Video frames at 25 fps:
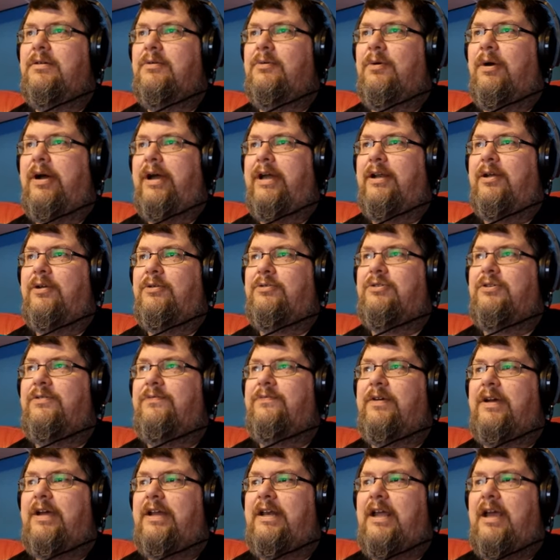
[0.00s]
Why don't you
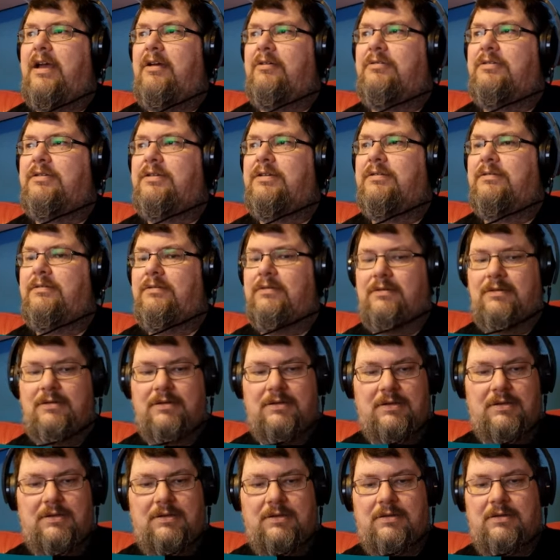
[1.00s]
find out?
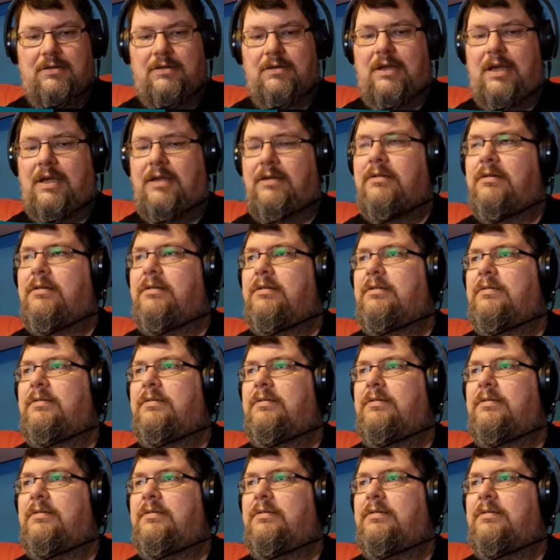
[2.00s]
Okay.